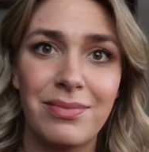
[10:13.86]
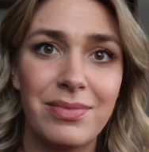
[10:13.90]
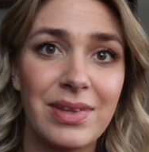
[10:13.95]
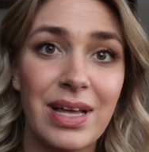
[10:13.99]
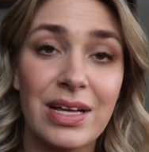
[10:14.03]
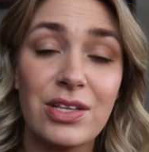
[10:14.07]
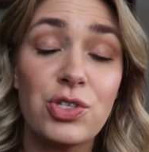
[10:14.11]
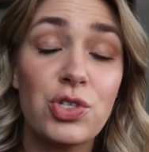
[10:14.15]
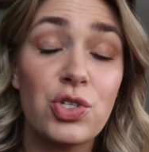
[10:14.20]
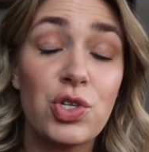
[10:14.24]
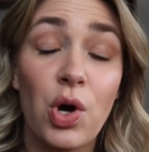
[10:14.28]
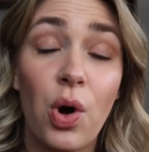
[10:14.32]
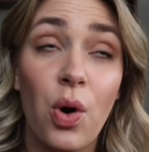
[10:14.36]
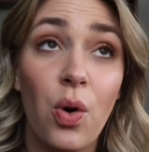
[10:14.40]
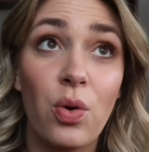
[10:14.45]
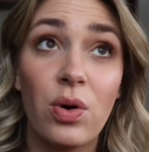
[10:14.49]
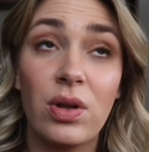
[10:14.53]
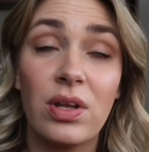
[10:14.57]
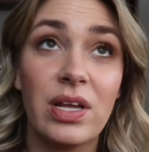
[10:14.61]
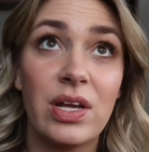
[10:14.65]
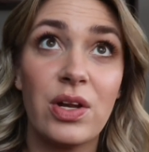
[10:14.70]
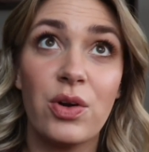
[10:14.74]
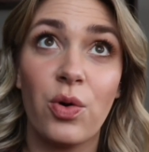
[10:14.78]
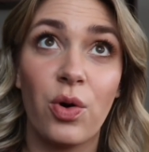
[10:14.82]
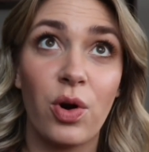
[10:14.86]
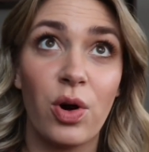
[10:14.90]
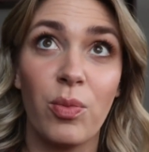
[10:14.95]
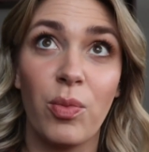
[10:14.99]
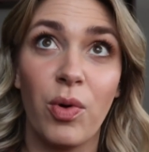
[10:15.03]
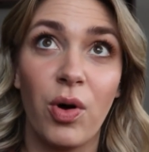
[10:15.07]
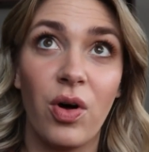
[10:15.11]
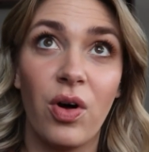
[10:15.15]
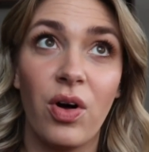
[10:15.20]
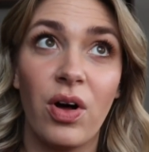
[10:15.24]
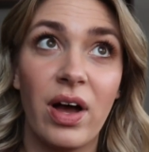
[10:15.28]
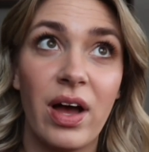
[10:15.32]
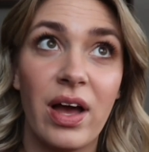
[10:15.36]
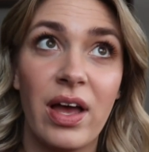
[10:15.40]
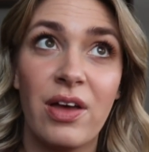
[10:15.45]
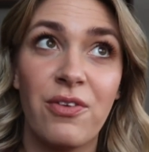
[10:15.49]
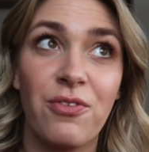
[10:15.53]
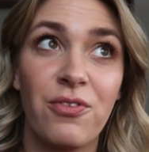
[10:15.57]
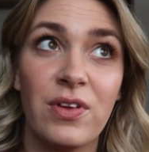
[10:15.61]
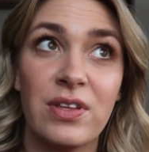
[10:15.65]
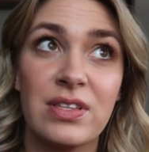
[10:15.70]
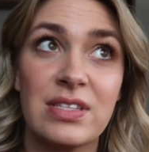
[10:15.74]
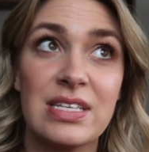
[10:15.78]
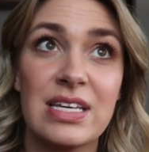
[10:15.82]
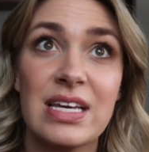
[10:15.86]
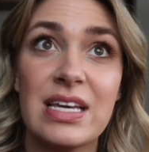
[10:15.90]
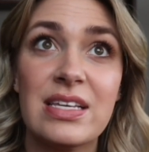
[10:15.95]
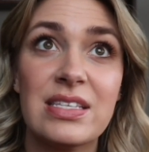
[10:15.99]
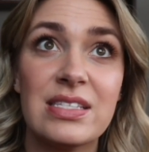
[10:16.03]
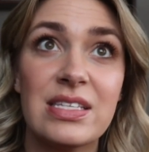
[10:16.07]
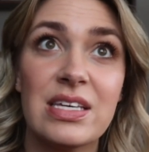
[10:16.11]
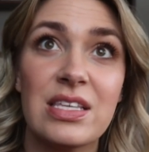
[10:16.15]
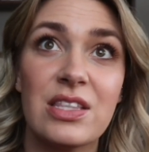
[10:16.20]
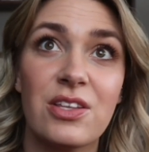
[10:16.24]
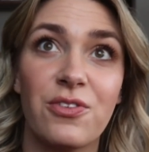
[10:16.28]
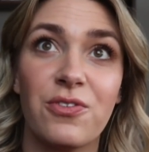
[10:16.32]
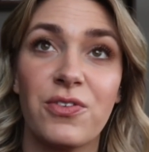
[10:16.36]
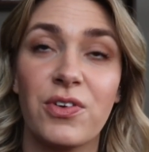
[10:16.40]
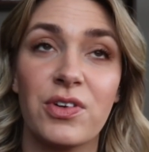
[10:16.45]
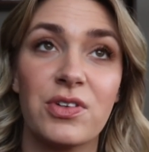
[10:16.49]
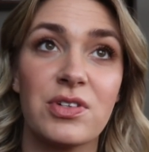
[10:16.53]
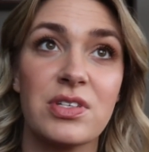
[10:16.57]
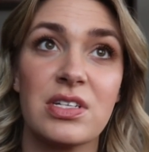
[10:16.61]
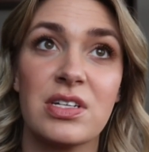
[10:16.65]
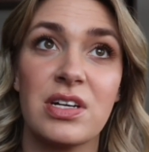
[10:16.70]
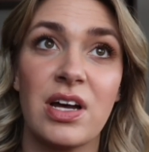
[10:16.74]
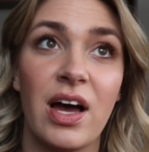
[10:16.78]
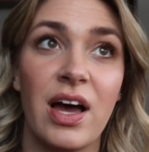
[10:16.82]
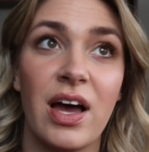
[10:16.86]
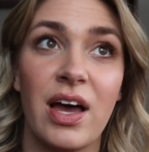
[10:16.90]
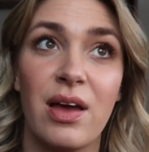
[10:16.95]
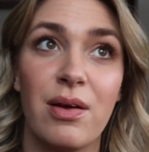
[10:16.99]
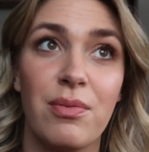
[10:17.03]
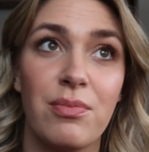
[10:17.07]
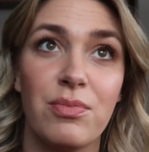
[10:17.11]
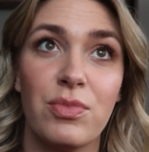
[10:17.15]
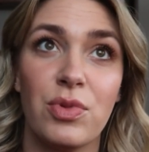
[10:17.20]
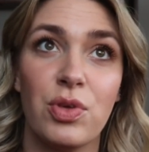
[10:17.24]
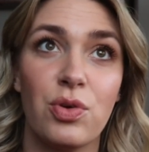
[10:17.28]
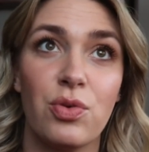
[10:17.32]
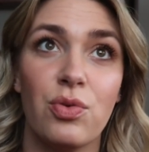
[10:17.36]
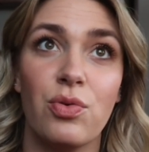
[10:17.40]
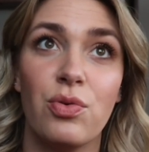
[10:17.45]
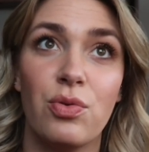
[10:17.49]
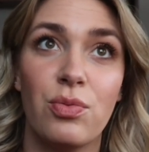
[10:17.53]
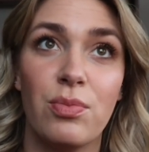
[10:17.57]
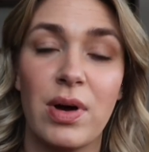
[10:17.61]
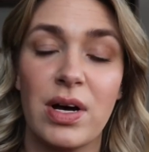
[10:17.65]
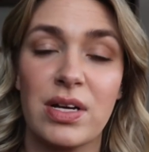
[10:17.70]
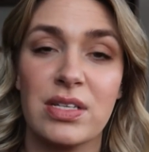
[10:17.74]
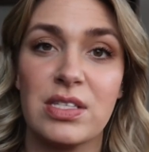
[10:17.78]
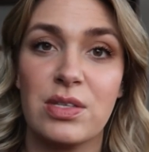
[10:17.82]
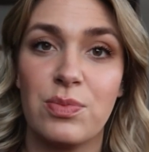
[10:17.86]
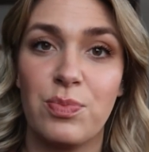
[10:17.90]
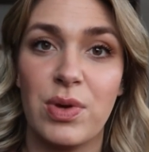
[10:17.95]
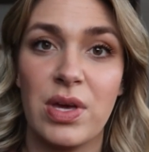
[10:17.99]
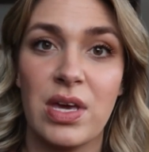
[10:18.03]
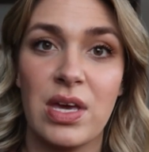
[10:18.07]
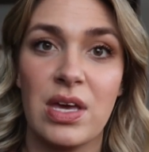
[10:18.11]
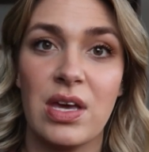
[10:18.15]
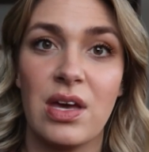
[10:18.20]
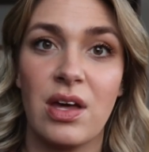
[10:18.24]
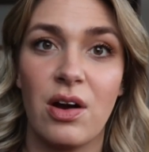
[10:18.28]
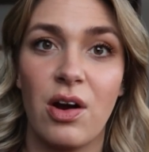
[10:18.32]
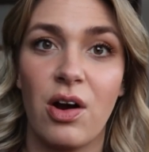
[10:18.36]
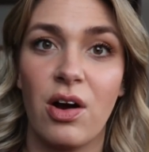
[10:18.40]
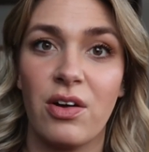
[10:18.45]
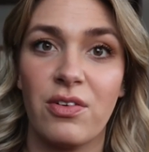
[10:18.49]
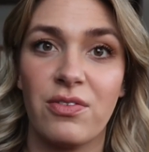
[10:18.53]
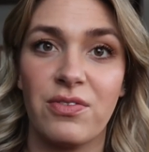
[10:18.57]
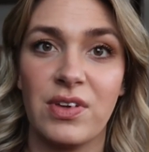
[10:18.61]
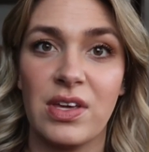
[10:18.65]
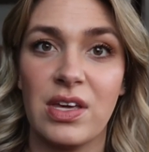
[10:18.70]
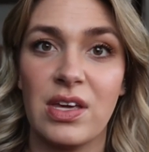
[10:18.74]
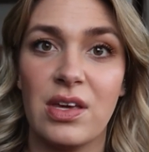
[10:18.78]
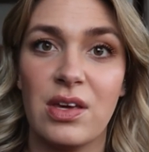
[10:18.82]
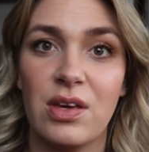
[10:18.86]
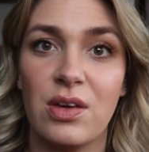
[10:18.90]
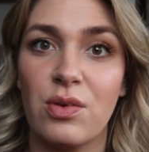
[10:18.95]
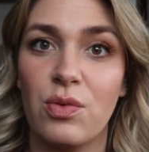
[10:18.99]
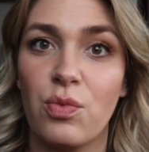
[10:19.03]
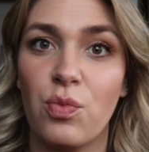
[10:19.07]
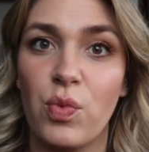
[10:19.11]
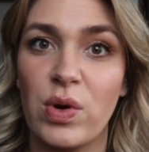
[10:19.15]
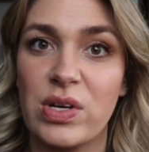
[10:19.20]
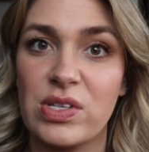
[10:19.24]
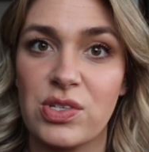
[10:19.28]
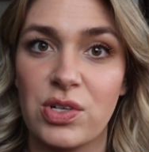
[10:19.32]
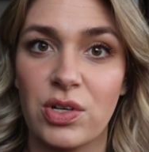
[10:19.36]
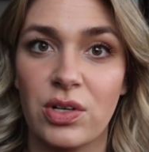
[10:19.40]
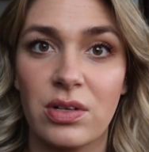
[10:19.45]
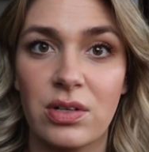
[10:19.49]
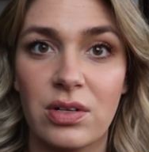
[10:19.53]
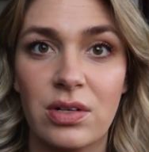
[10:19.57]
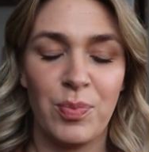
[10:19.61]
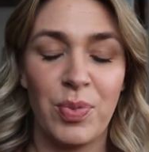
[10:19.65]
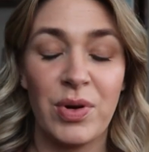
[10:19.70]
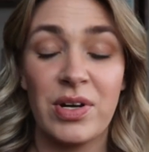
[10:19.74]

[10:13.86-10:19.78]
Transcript: that's totally normal. If it's easy the first time, you must be an RV wizard.